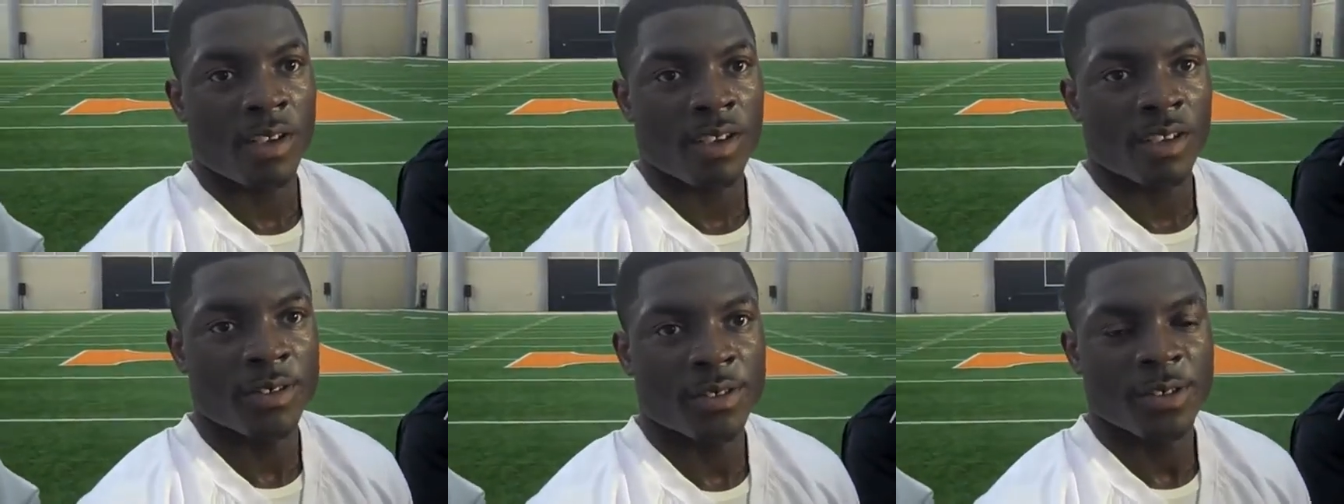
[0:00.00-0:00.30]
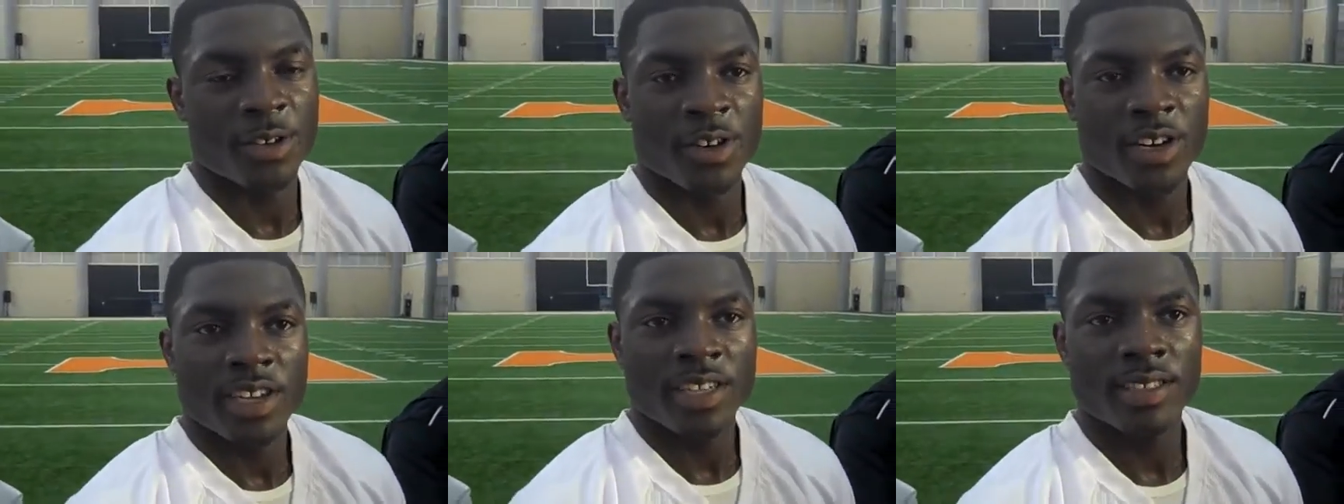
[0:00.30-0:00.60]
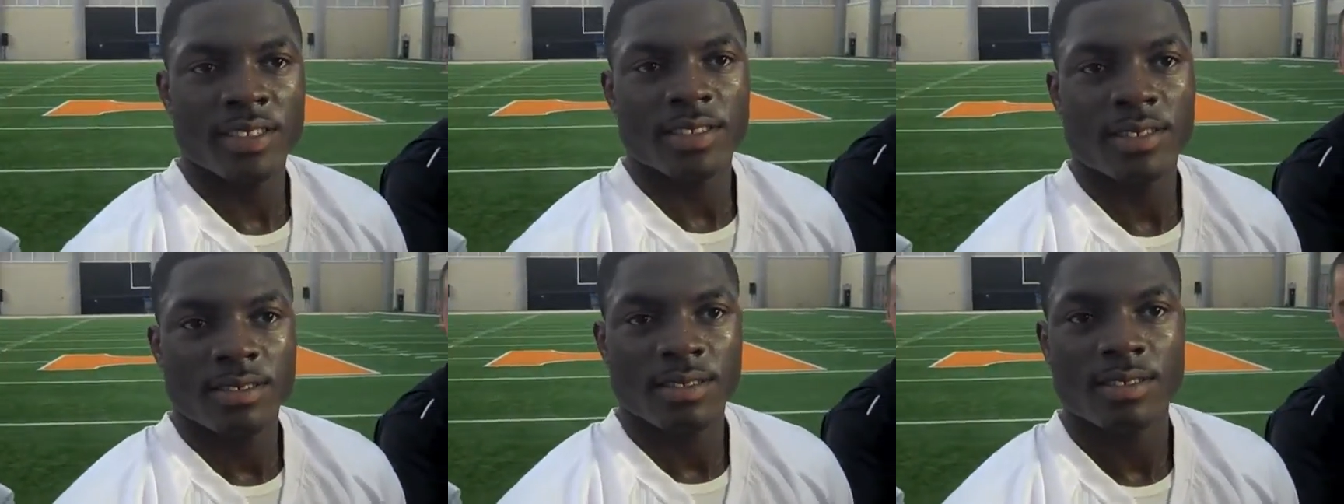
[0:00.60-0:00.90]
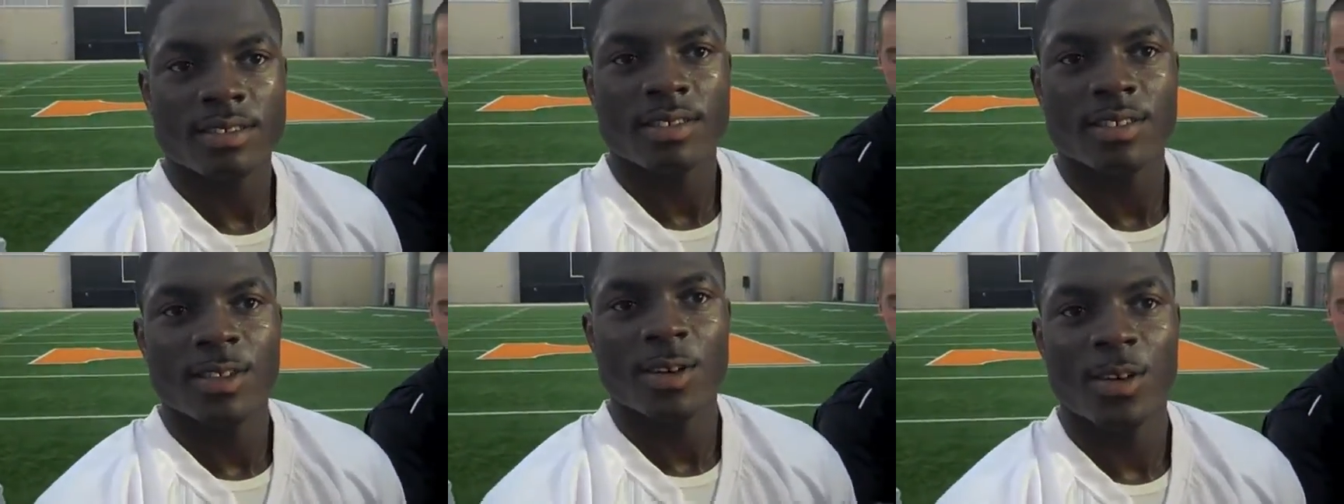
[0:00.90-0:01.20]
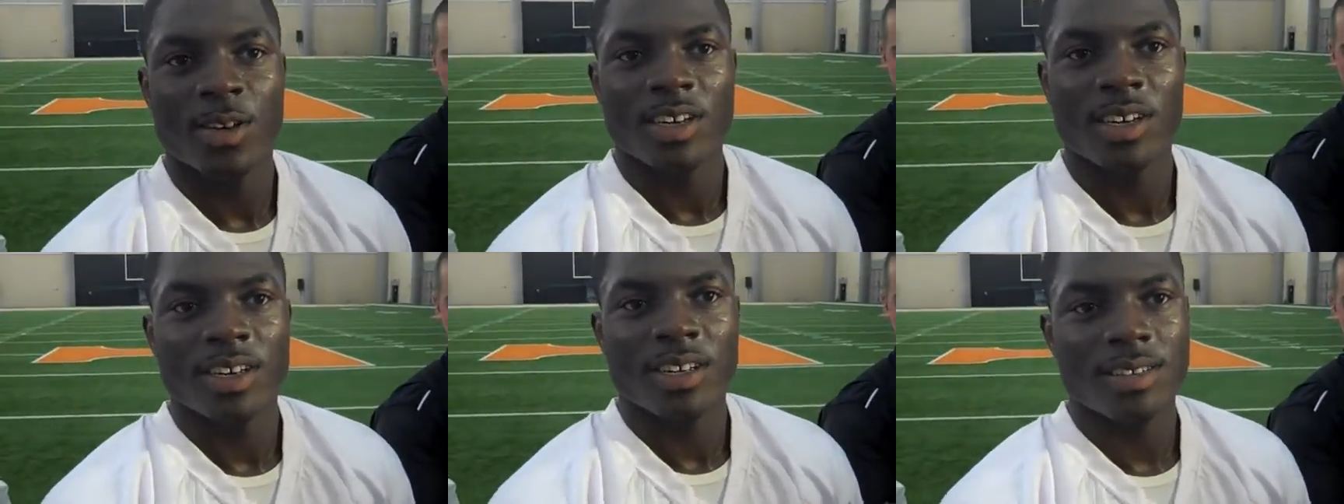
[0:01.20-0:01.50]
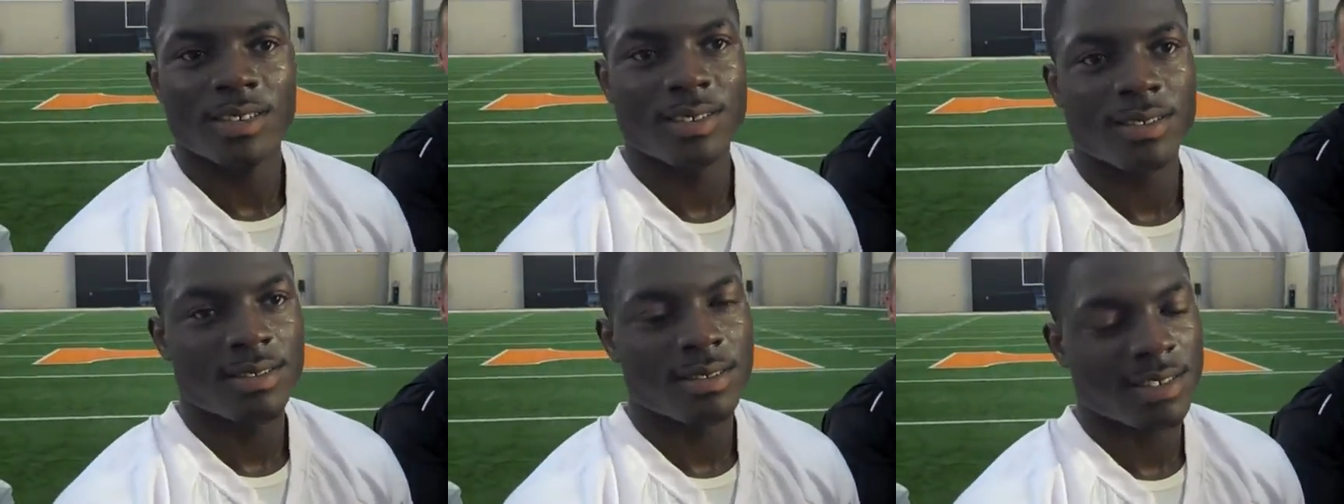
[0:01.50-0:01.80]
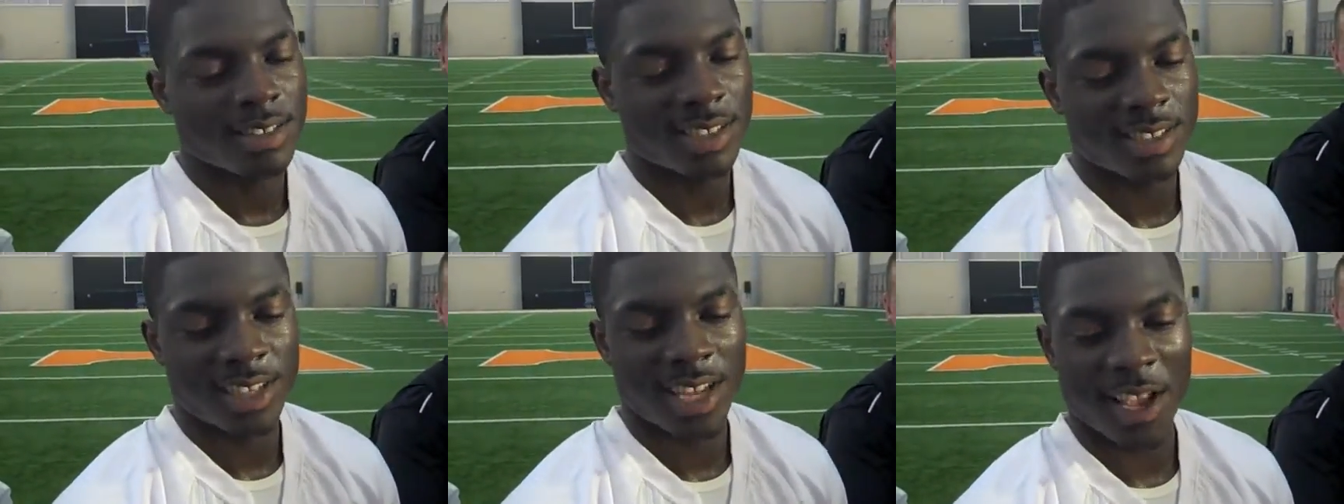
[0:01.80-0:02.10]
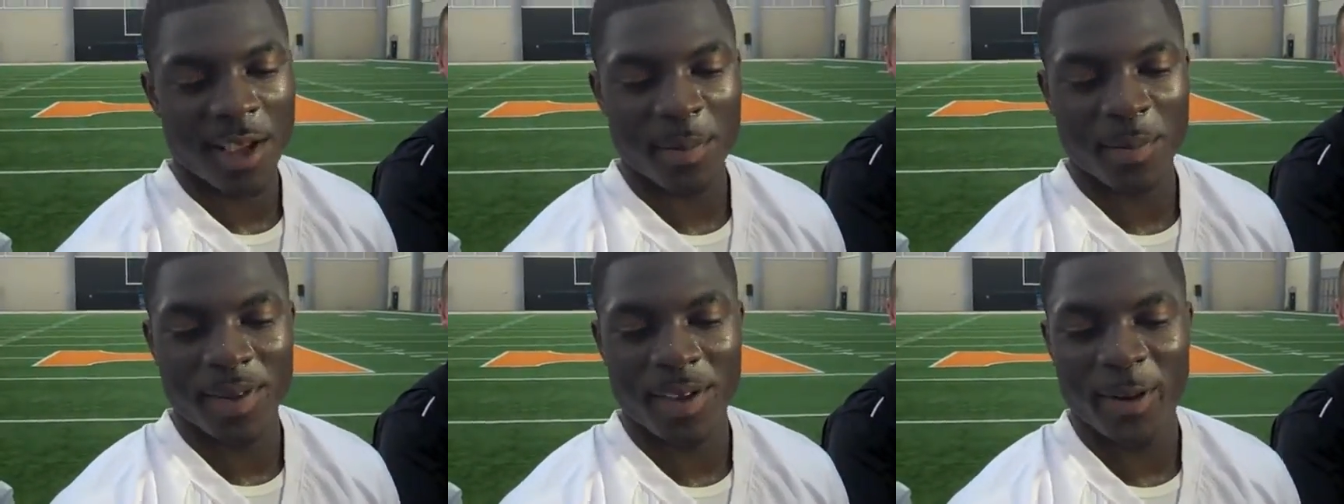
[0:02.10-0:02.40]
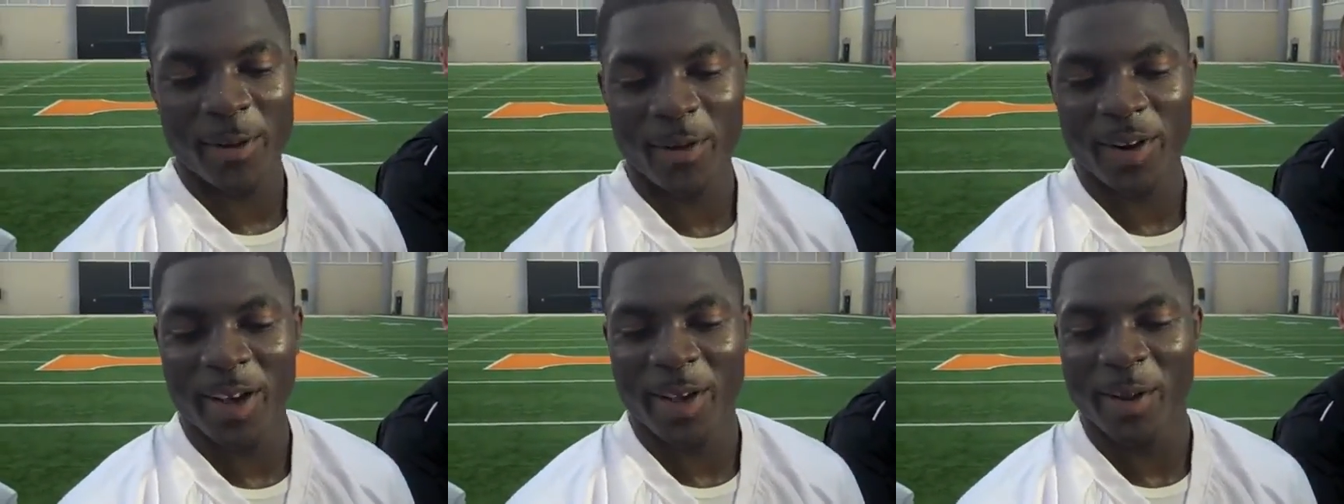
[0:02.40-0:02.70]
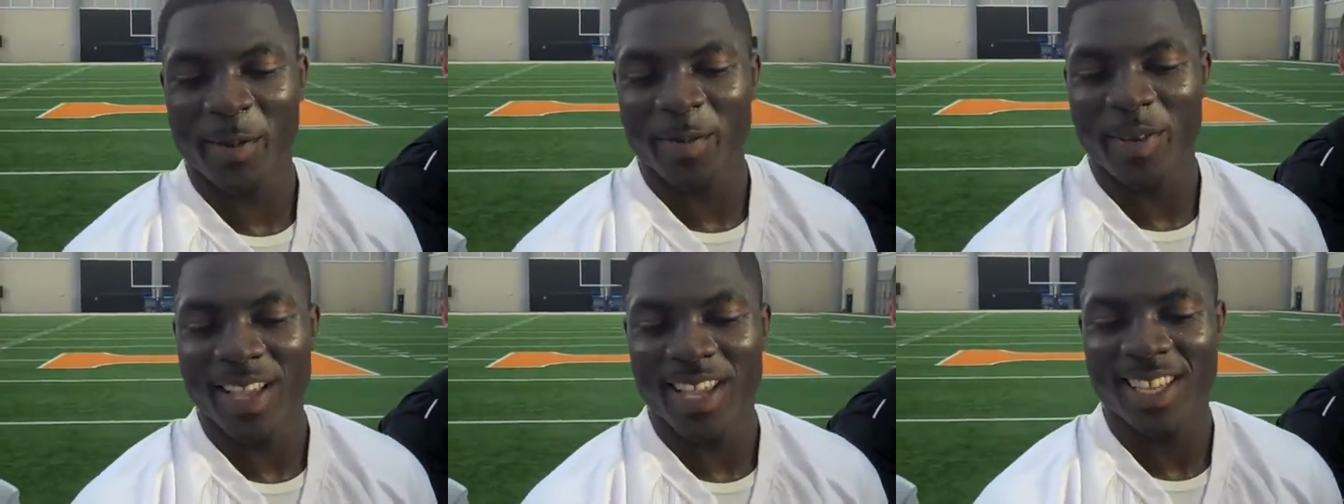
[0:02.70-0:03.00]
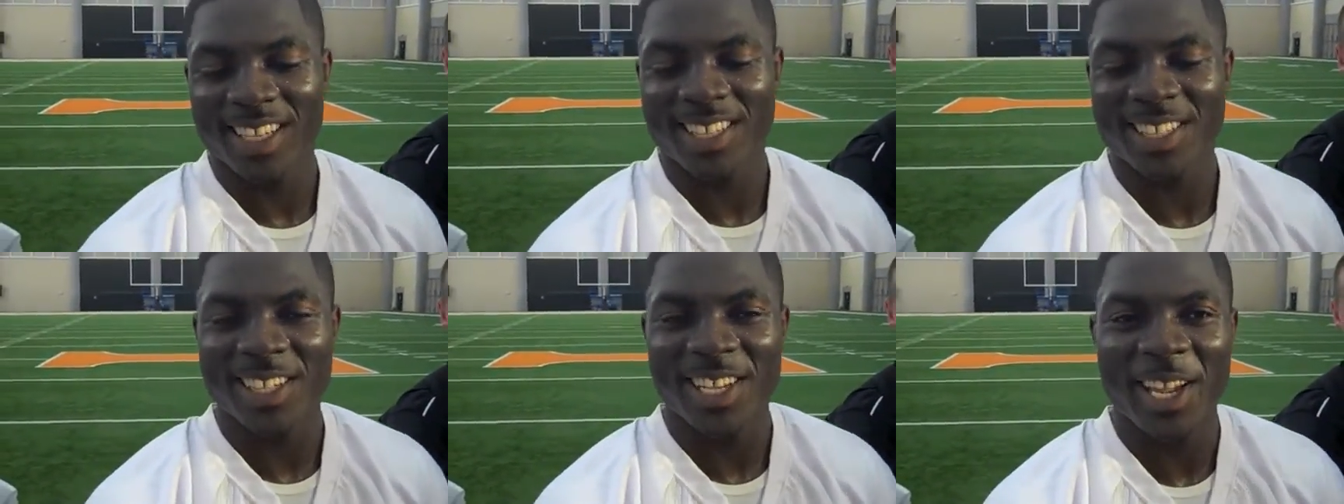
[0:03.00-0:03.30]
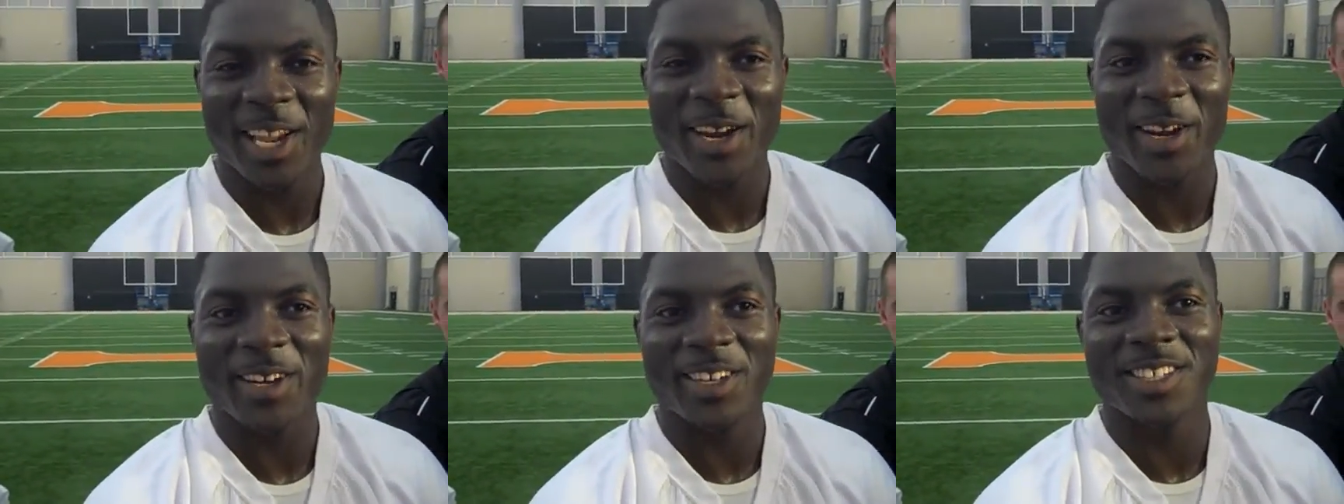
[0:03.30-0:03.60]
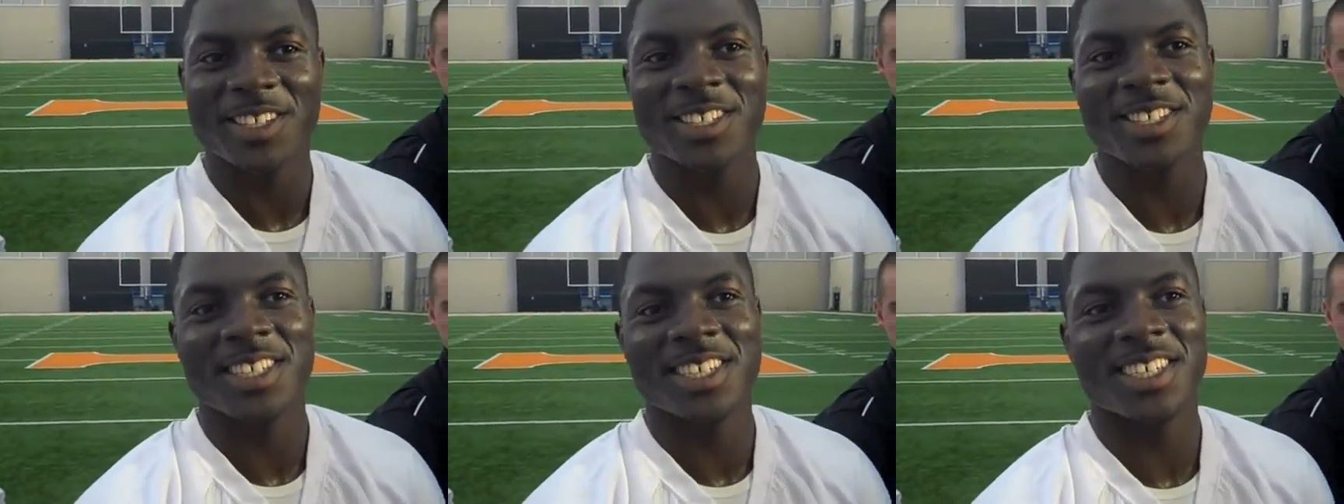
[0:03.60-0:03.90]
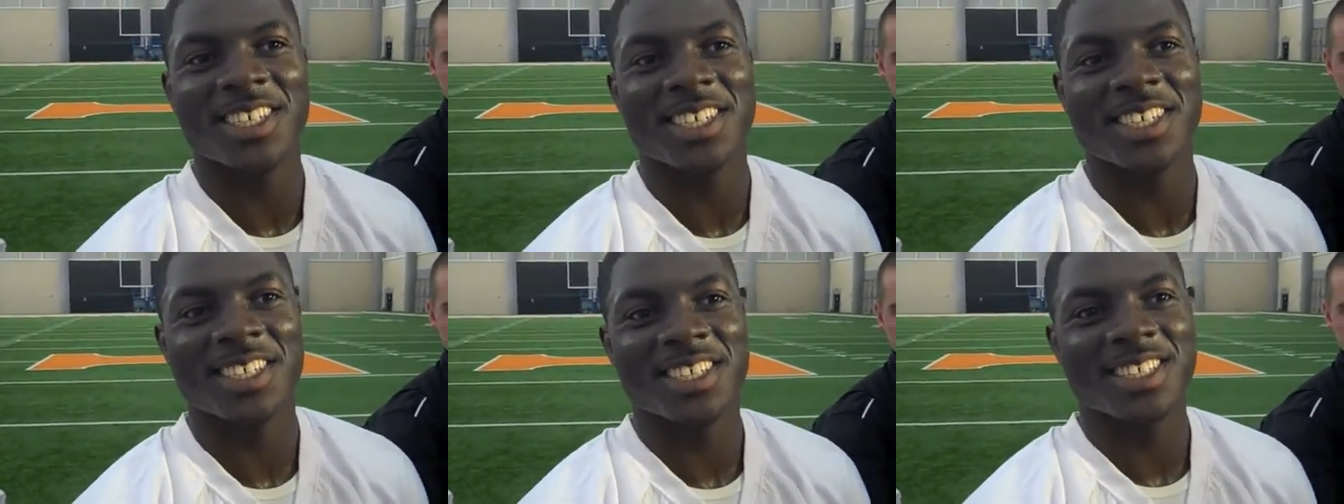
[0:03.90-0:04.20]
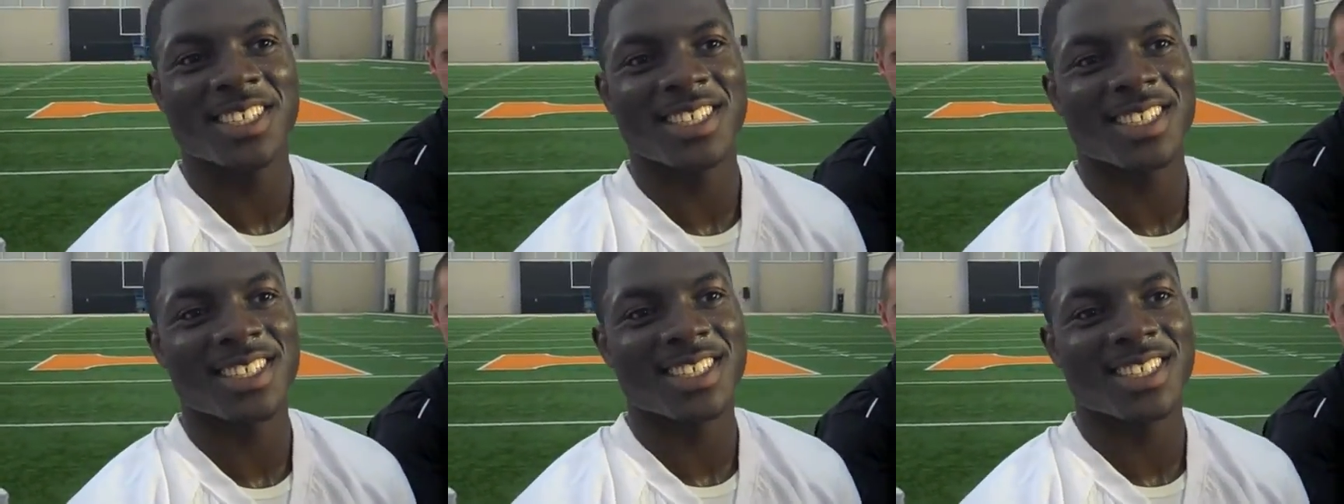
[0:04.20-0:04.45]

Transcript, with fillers: Oh, great. You know, uh, just like being around him, man. He's a character, uh,